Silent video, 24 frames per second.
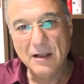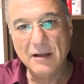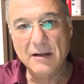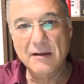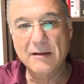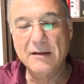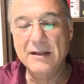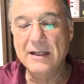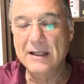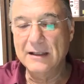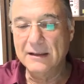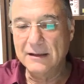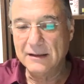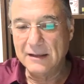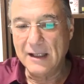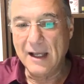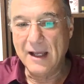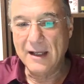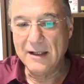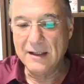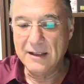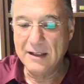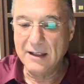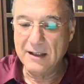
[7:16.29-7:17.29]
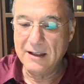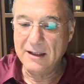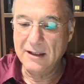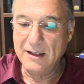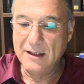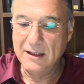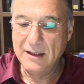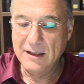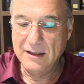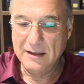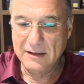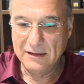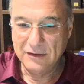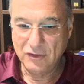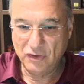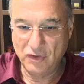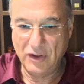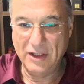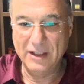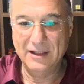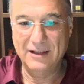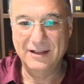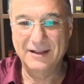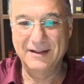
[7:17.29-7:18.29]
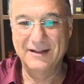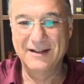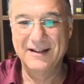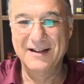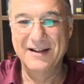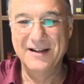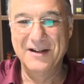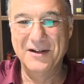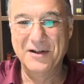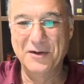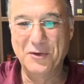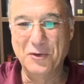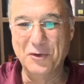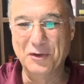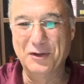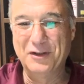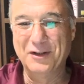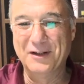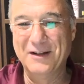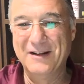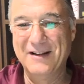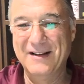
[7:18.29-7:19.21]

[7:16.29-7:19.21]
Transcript: entire trade. Good.